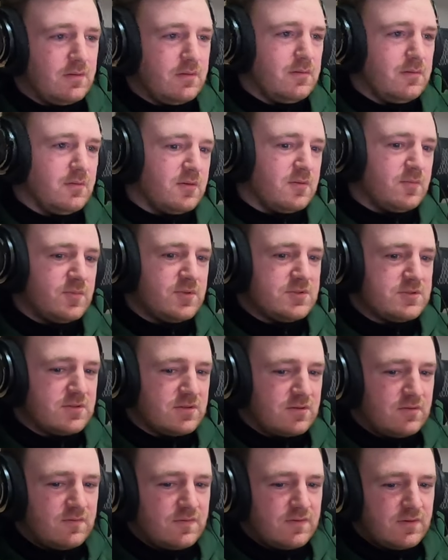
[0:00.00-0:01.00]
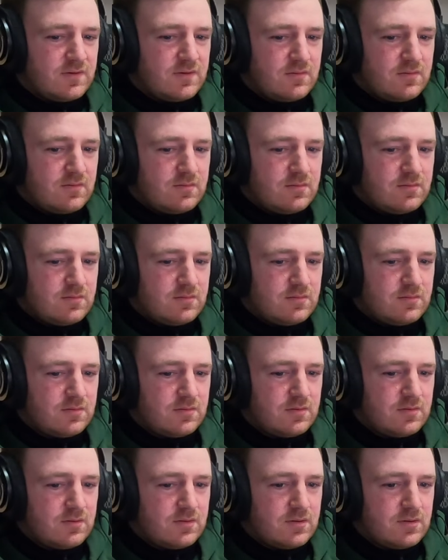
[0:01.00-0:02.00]
Rugby's good for you.
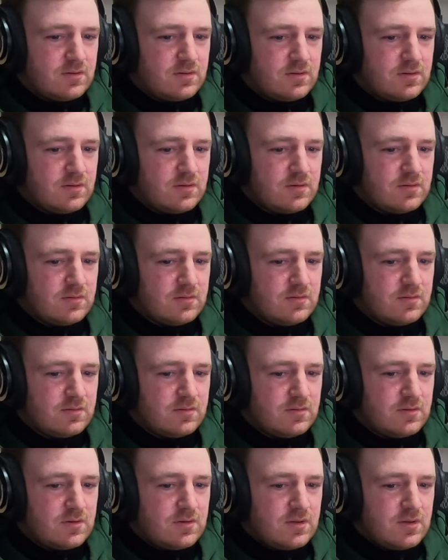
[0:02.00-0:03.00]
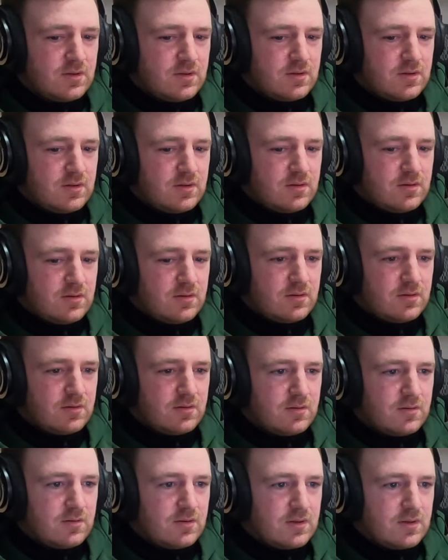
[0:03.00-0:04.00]
Yeah.
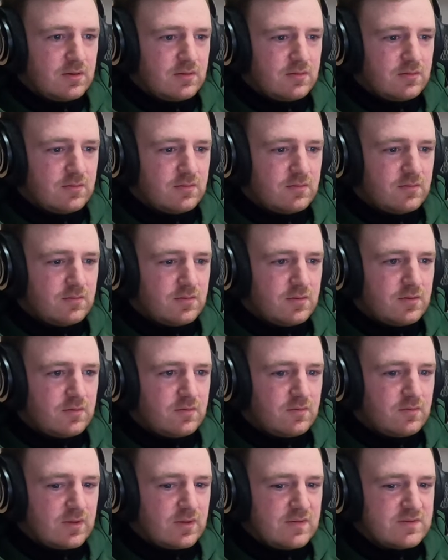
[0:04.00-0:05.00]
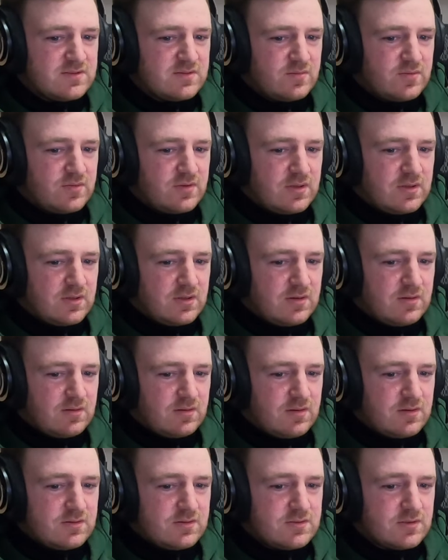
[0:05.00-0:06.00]
All right. That was a pretty good
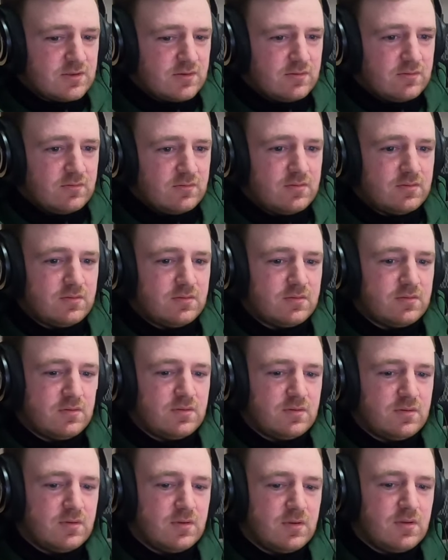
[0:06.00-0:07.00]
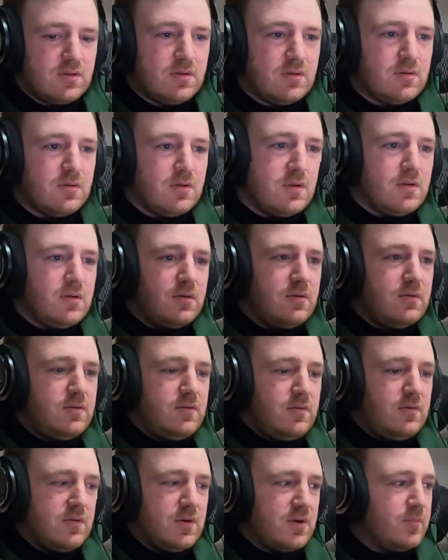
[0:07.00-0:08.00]
intro
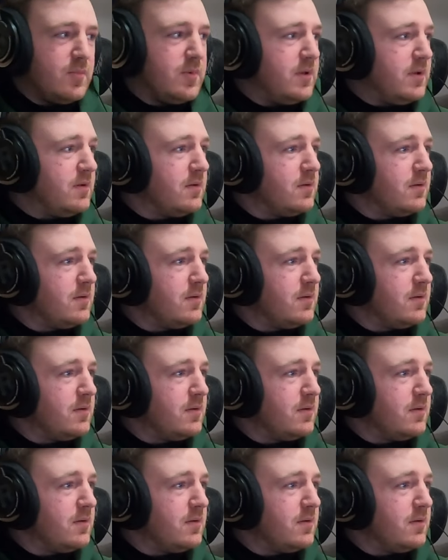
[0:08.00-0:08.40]
to rugby.